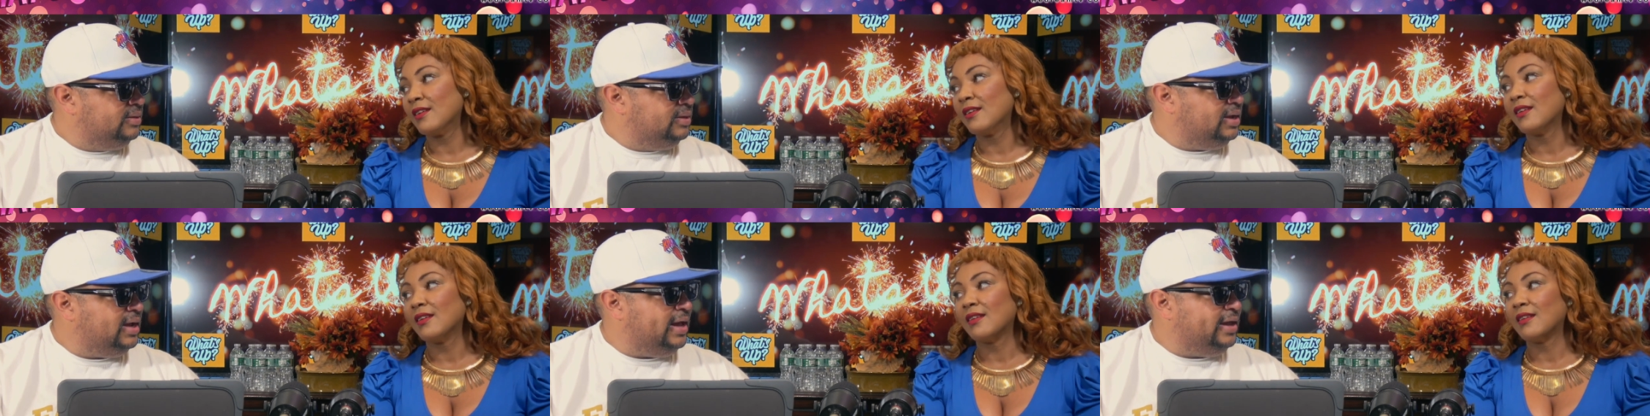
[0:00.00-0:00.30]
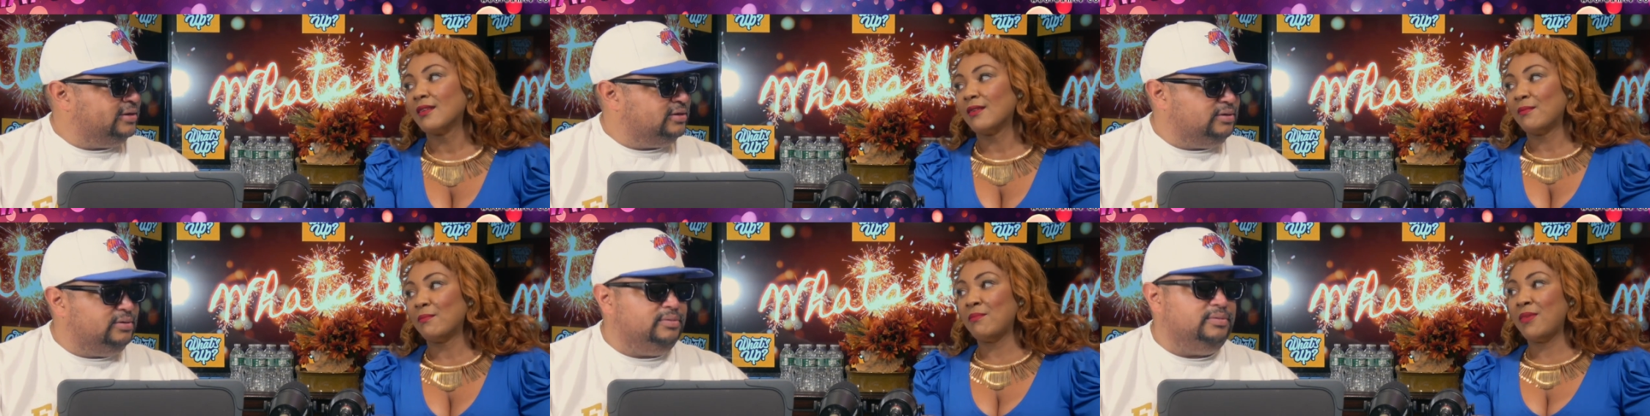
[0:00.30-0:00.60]

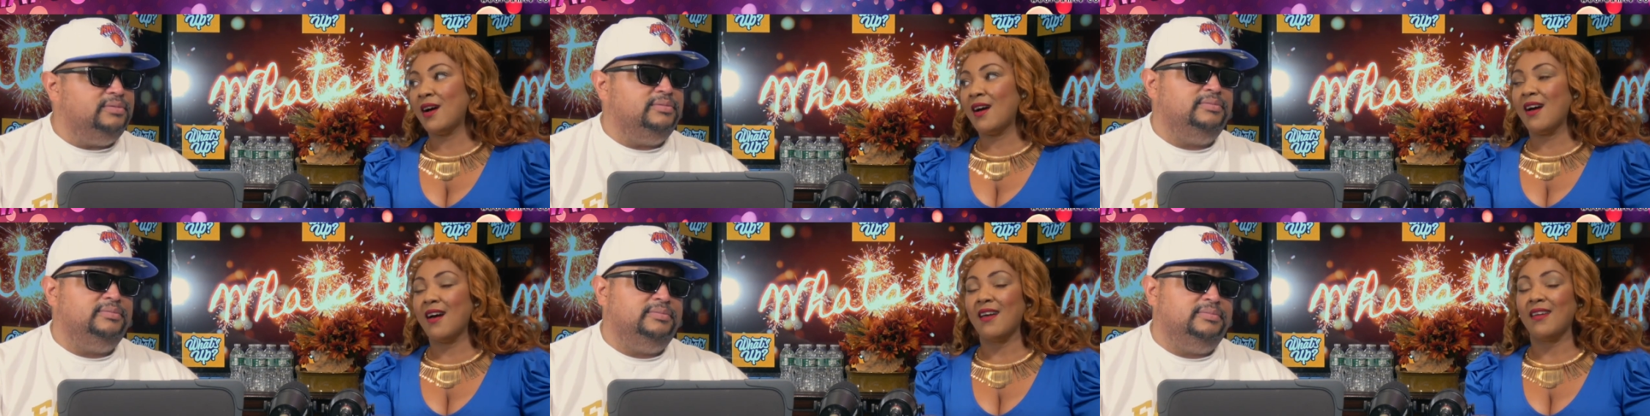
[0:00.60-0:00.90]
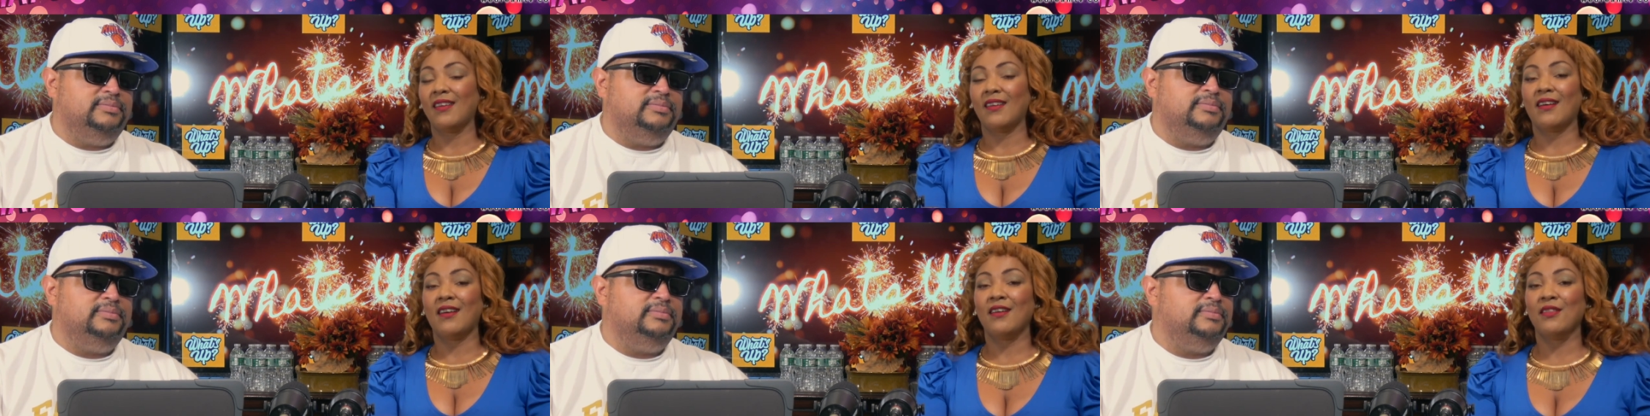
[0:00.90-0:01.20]
Speaker 1: gotcha. by
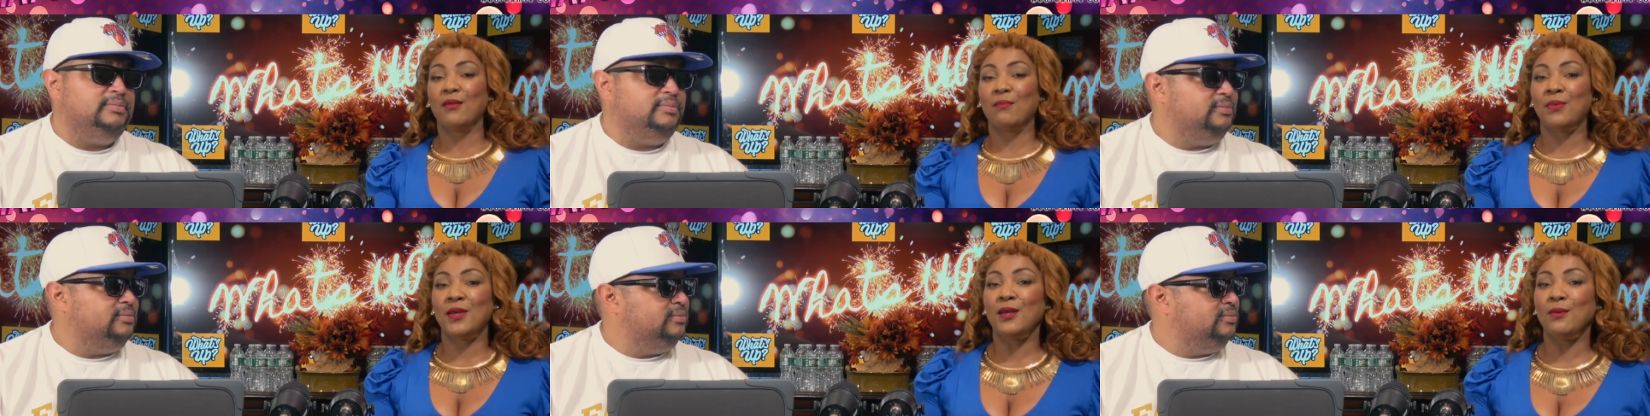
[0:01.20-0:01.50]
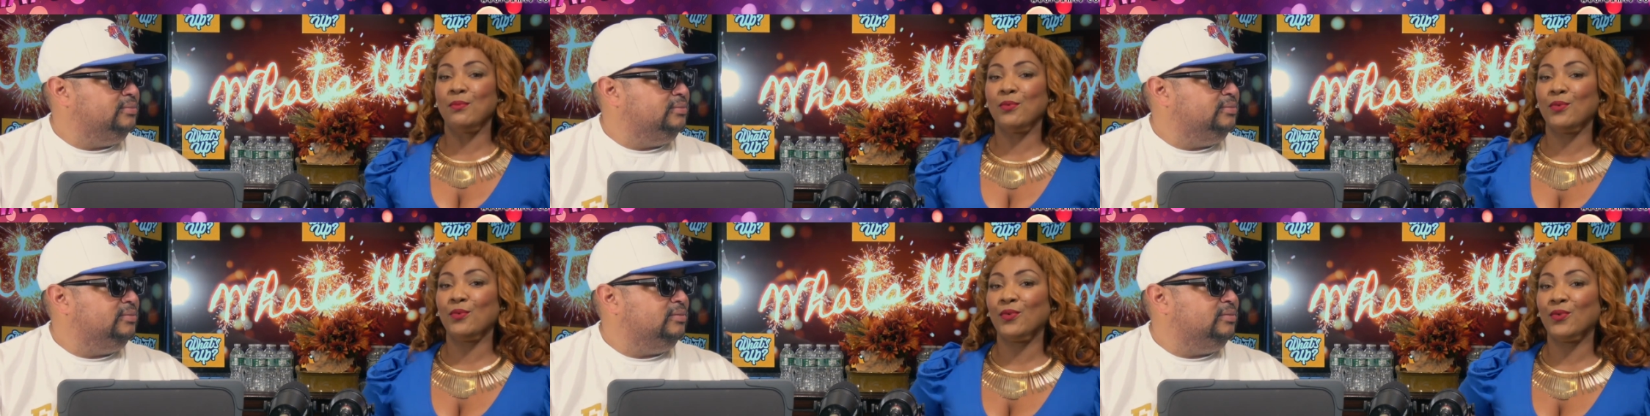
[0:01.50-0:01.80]
other
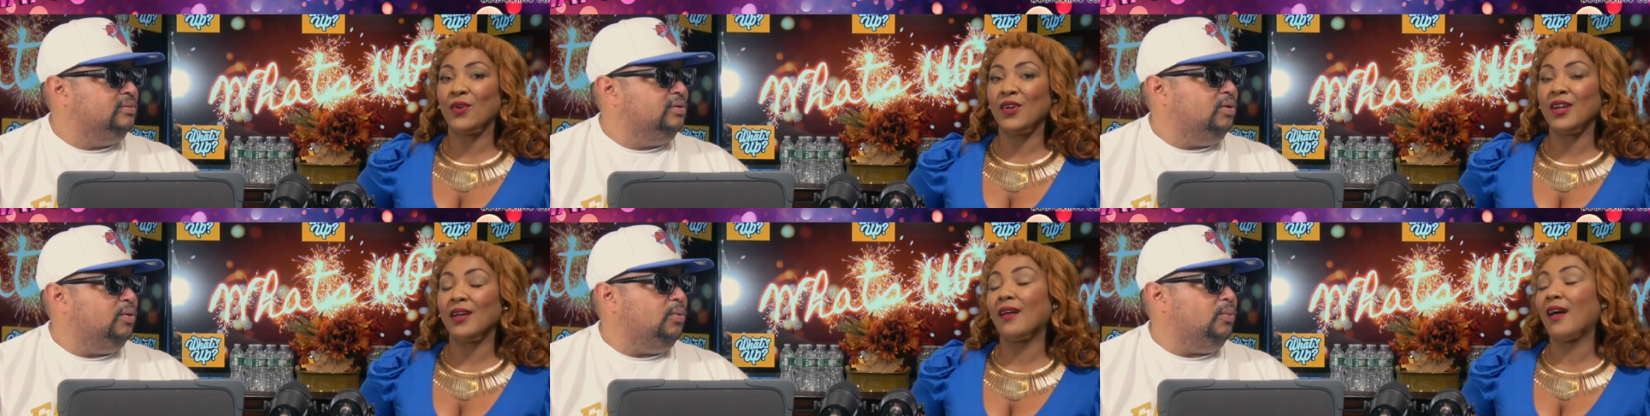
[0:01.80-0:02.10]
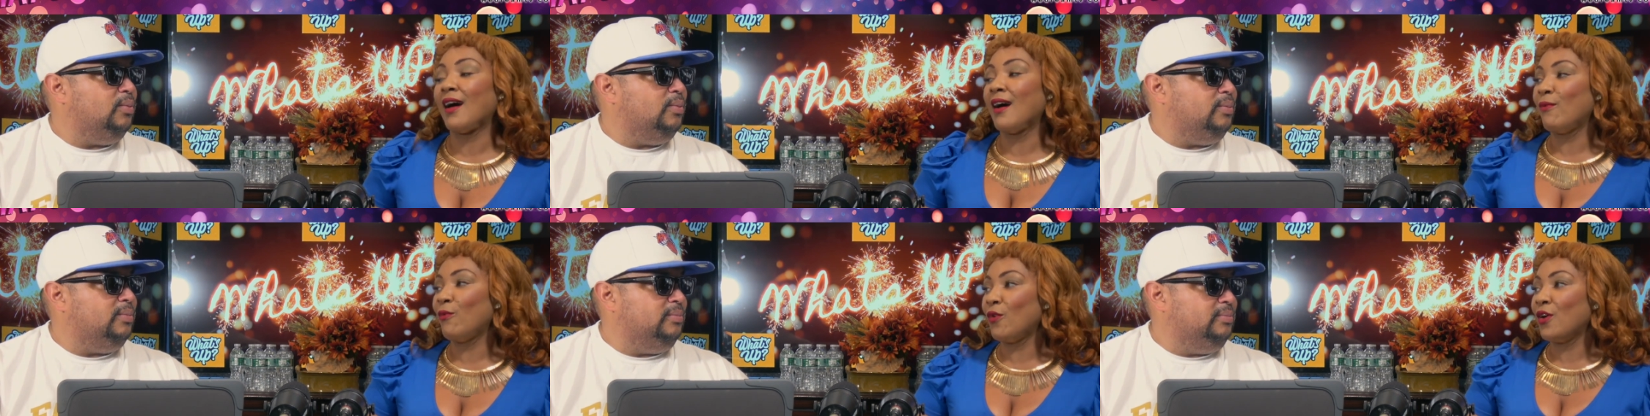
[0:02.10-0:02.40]
people.
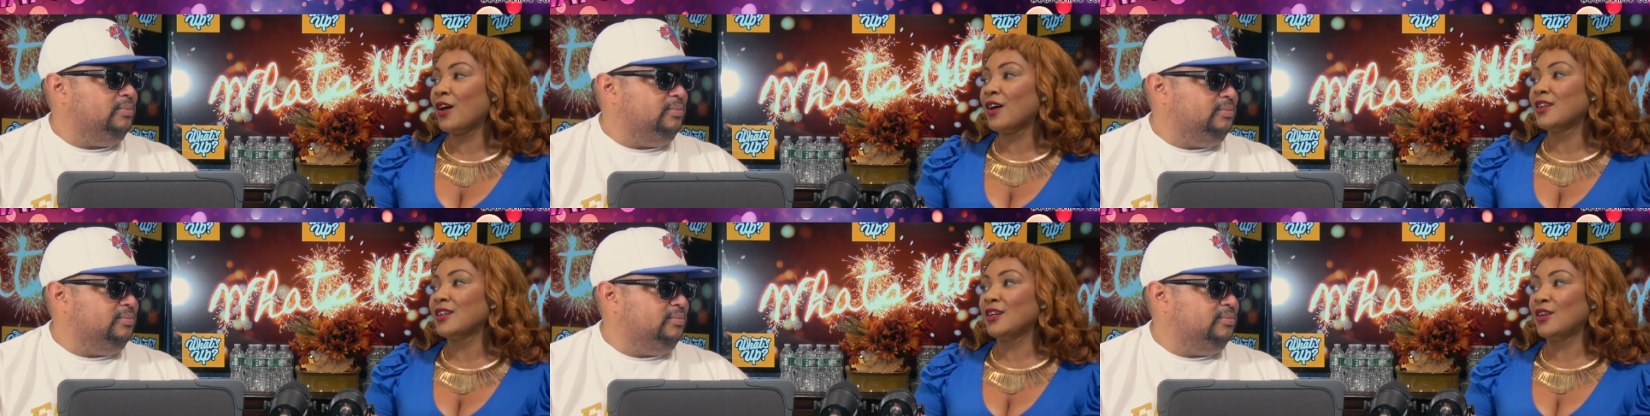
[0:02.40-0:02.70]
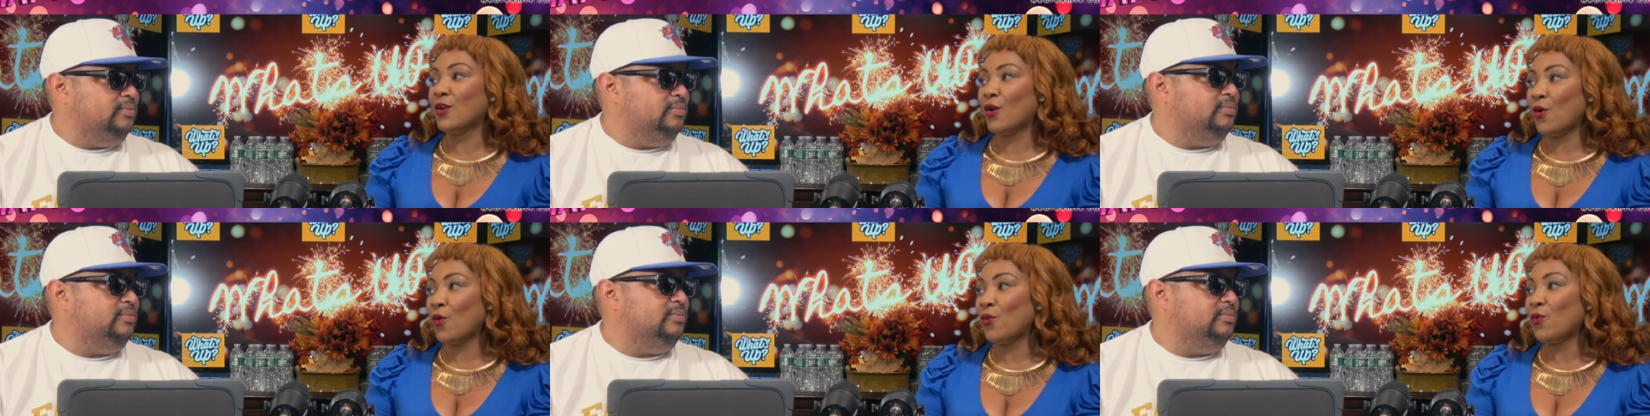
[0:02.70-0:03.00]
I want her to
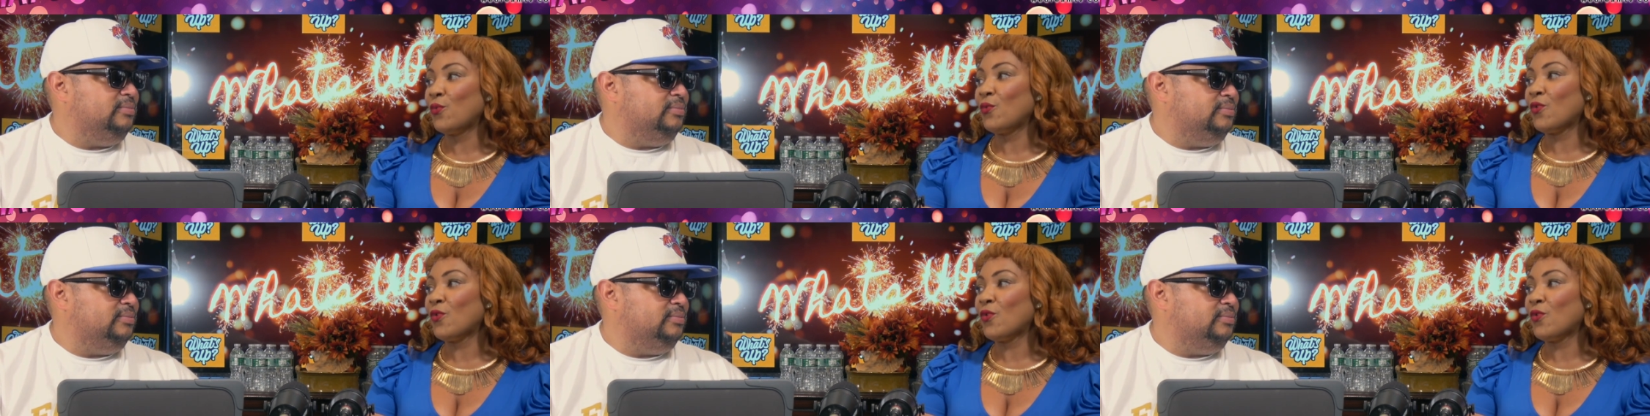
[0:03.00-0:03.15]
go